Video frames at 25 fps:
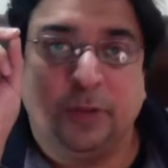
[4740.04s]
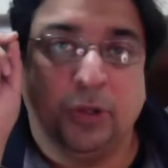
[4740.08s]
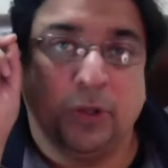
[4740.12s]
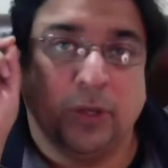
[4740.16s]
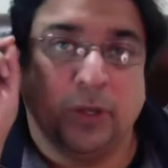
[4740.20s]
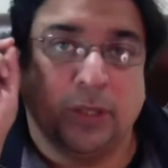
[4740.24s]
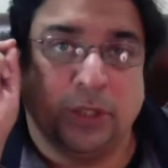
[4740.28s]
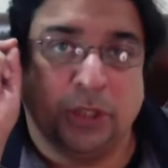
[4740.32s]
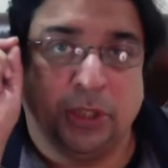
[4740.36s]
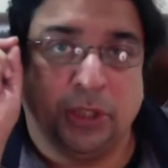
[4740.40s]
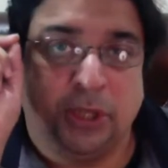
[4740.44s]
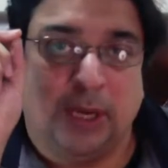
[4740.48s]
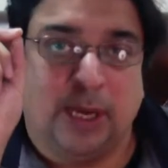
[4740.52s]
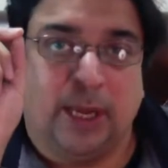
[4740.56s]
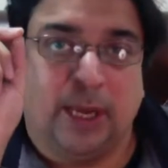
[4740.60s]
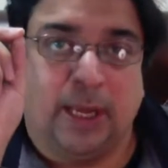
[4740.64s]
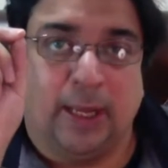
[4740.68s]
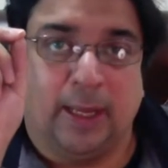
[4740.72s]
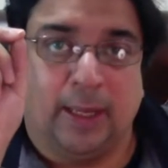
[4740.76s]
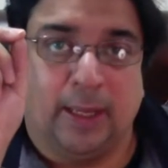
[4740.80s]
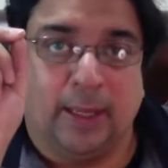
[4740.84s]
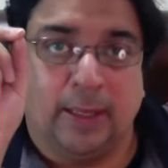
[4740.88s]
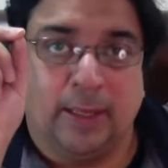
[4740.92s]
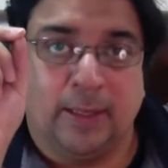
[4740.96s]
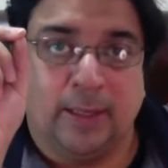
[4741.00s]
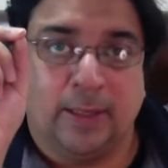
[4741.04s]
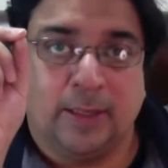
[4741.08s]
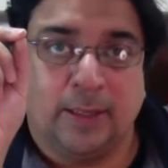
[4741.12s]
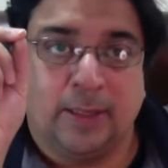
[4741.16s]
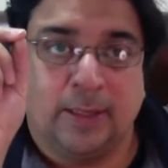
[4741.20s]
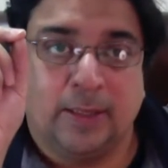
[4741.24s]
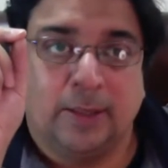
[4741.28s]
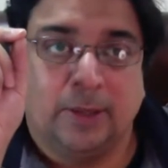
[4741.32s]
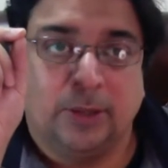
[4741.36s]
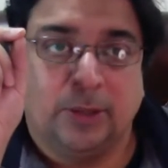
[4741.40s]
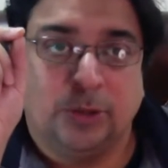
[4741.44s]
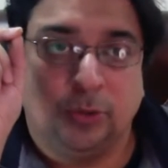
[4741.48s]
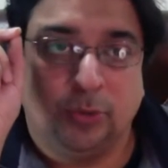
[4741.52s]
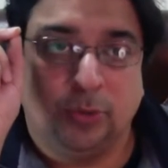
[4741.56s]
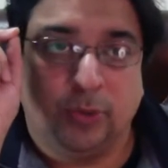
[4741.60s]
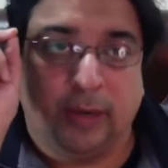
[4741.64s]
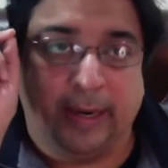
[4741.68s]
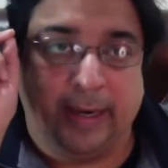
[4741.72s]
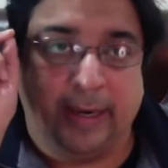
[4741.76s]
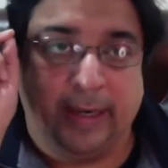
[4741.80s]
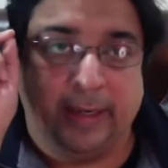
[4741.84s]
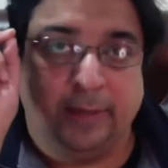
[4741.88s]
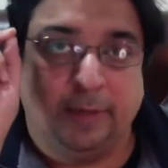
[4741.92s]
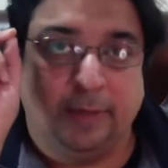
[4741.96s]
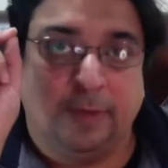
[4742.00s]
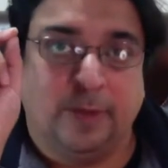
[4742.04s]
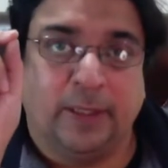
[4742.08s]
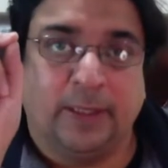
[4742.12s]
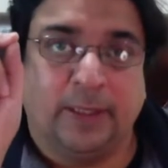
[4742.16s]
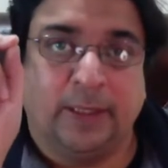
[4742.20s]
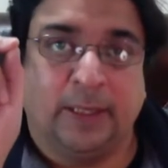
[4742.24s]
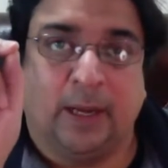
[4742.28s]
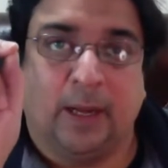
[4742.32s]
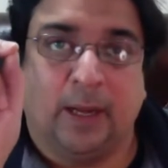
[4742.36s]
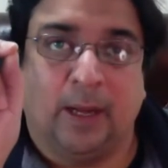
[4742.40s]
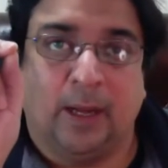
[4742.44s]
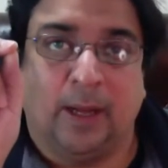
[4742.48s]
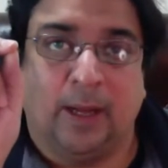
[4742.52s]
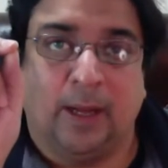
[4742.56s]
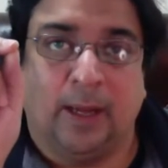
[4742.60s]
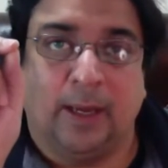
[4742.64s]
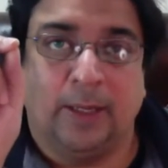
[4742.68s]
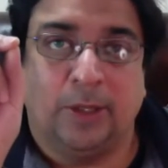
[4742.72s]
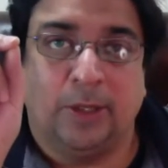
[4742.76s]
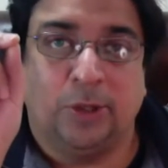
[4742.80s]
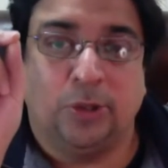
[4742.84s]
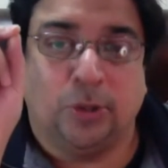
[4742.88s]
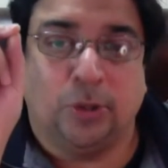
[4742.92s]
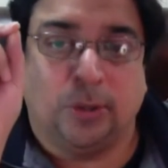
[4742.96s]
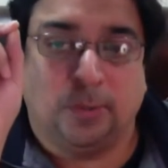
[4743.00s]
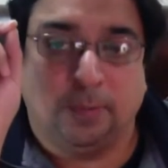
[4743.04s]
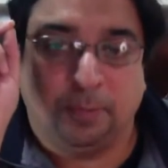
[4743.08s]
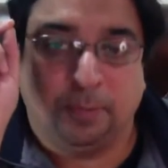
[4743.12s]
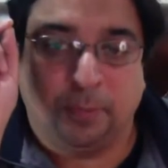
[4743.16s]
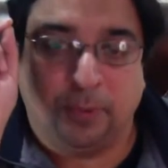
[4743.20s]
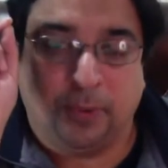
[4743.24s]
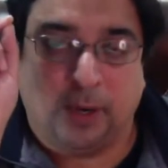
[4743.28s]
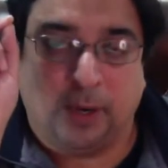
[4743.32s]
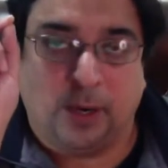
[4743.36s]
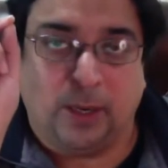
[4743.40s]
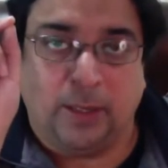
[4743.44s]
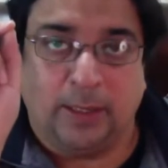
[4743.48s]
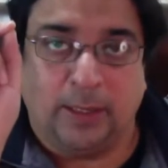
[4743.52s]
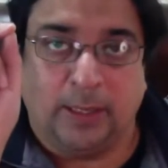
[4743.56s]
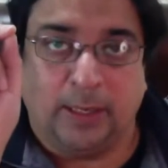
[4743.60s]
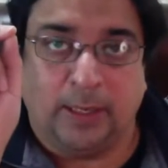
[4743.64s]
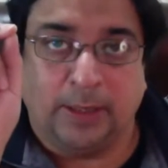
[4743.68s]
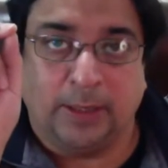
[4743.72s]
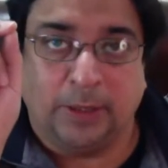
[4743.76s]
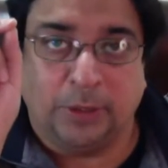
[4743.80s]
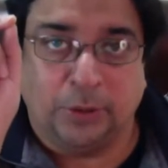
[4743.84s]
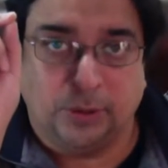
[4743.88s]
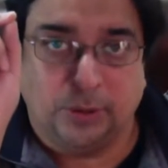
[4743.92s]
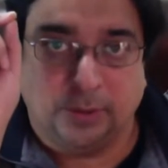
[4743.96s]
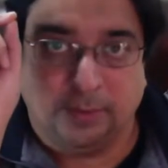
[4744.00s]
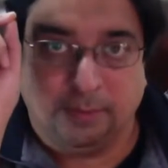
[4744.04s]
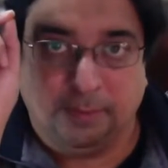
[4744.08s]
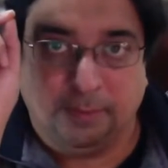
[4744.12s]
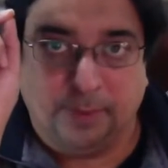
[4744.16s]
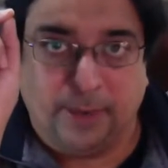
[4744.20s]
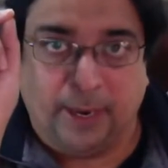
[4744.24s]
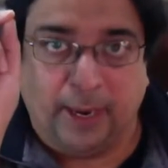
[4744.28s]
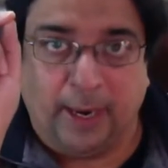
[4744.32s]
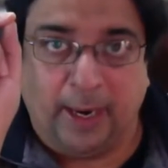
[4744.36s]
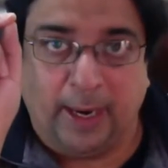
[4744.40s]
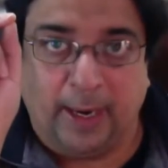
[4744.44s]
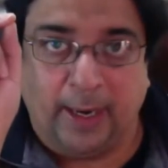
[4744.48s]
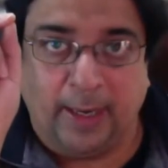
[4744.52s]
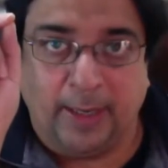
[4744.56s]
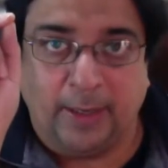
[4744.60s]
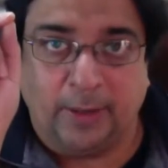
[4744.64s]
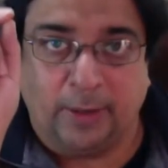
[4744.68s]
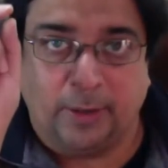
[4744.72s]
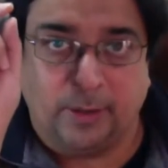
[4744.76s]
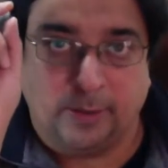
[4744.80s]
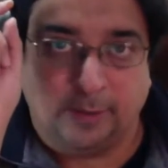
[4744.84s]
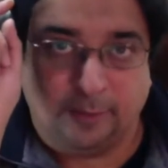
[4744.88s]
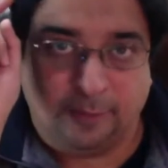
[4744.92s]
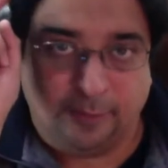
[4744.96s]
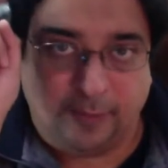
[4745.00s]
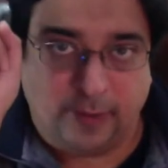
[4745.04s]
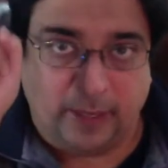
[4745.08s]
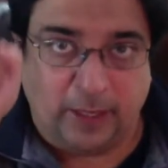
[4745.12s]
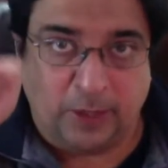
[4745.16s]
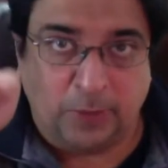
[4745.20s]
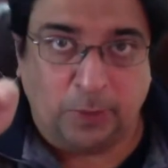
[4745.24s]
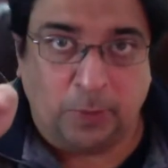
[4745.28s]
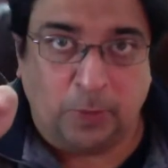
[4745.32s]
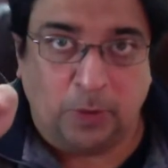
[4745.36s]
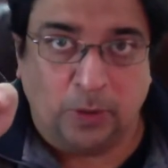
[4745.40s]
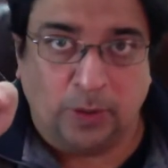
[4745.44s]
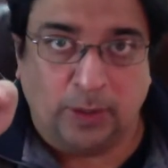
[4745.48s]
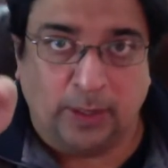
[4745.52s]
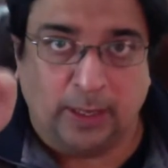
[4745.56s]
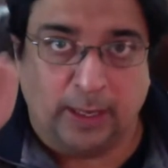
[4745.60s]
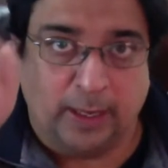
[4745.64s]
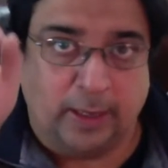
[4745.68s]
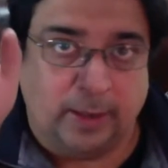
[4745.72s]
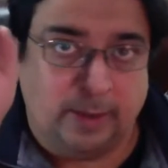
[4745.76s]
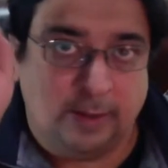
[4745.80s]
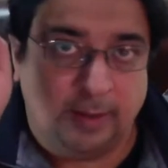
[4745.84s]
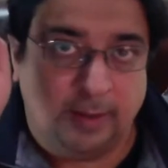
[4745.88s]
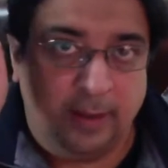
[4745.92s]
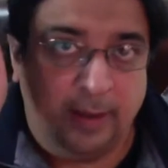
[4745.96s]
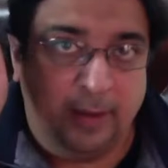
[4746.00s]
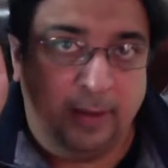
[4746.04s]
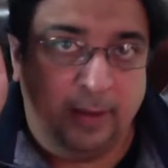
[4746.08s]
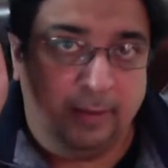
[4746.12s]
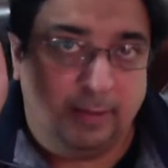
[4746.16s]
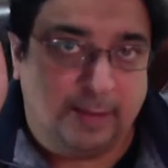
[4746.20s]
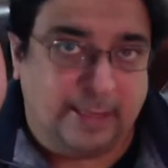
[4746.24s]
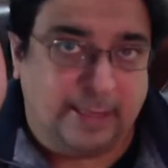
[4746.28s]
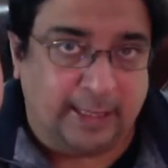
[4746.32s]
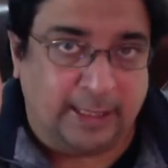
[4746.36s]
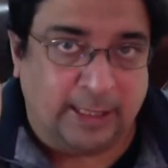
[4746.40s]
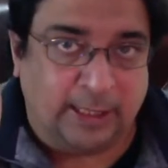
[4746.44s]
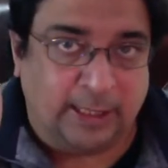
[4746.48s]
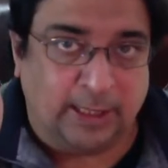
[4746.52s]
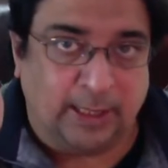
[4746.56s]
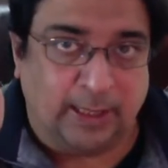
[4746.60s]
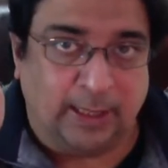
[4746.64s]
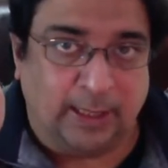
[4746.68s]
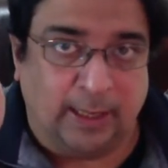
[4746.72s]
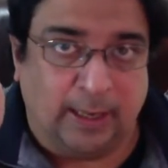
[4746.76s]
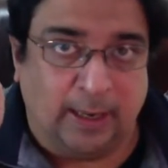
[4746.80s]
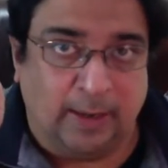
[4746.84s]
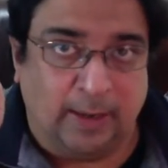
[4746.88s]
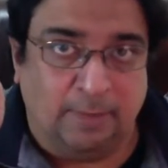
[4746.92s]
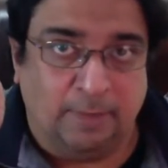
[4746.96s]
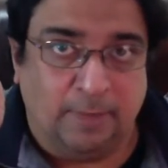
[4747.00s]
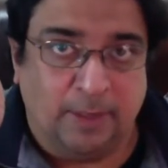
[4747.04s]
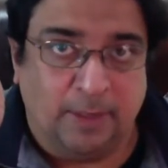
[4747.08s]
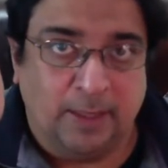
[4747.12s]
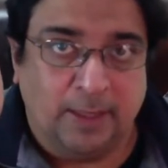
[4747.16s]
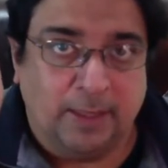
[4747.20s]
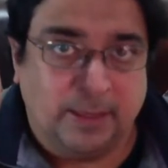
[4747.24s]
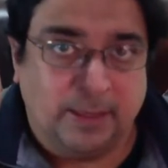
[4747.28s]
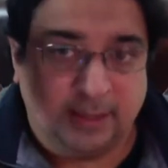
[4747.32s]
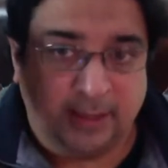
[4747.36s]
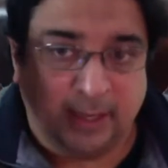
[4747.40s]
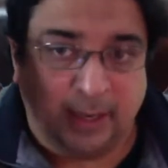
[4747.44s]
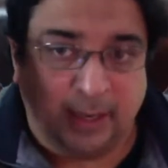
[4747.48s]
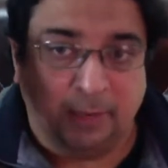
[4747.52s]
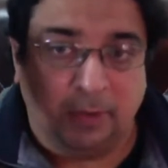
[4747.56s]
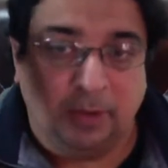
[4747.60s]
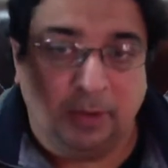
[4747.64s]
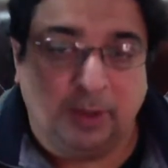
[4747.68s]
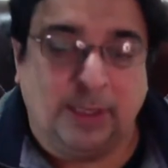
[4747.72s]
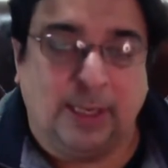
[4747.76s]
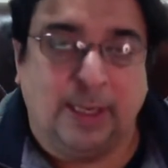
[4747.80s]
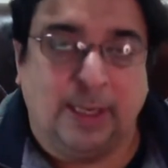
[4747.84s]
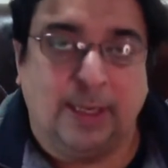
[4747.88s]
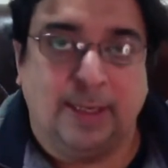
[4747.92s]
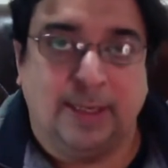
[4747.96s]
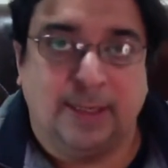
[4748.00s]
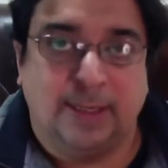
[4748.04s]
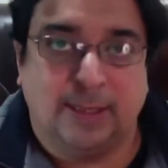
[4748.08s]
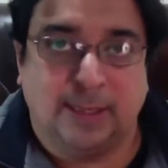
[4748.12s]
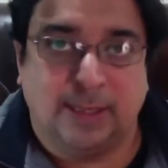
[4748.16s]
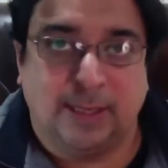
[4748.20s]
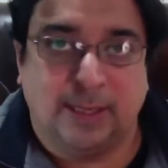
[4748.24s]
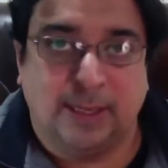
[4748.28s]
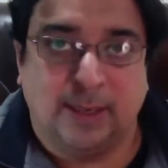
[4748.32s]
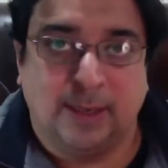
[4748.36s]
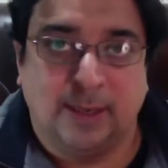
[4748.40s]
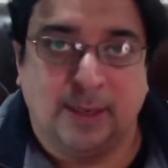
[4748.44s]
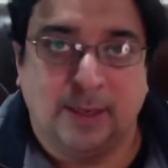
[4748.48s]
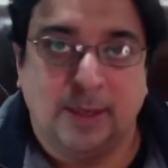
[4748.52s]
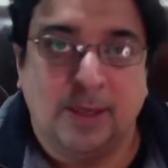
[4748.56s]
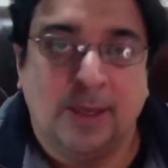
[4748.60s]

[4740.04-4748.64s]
you a chance to advertise your product, your brand on Facebook and Instagram simultaneously.